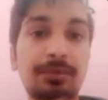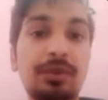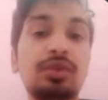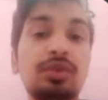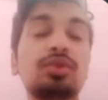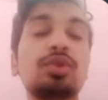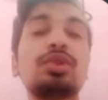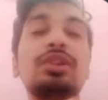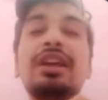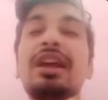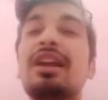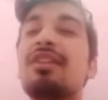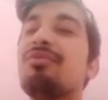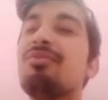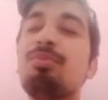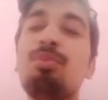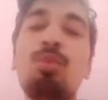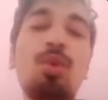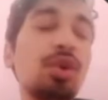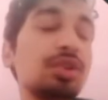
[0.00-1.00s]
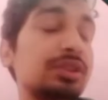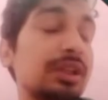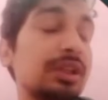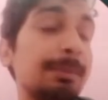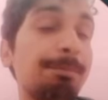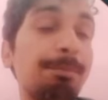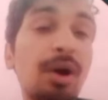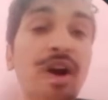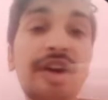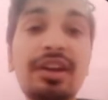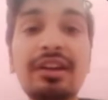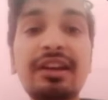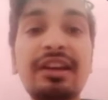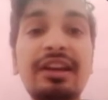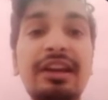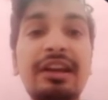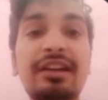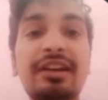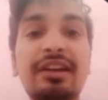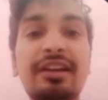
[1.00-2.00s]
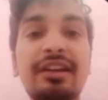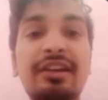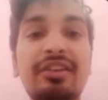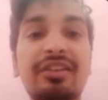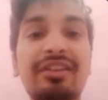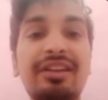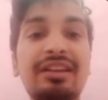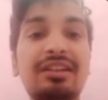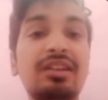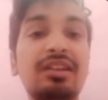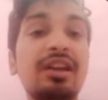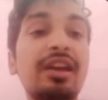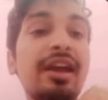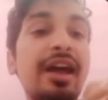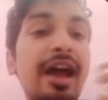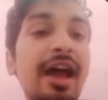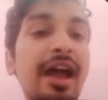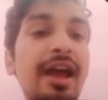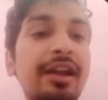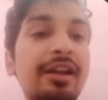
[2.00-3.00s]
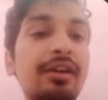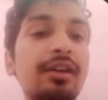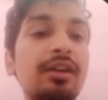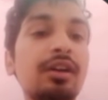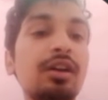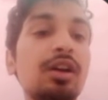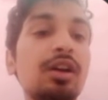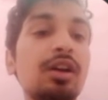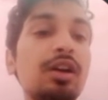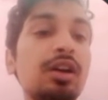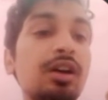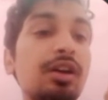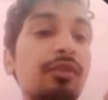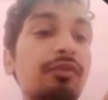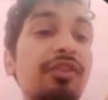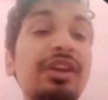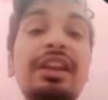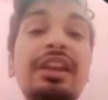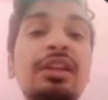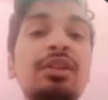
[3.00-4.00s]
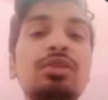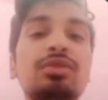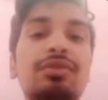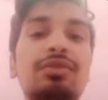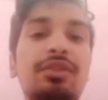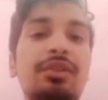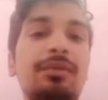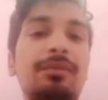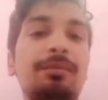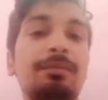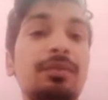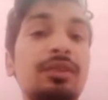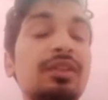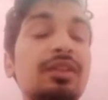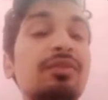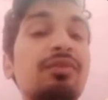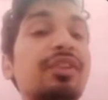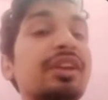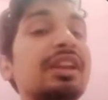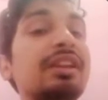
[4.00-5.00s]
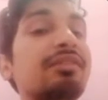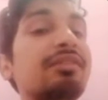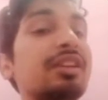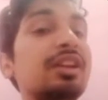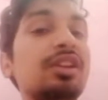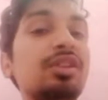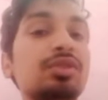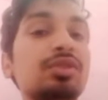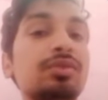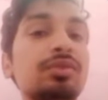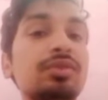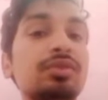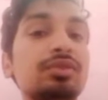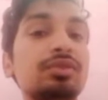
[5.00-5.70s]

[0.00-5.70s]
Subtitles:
So they are most important in intraday trading and very useful, very useful.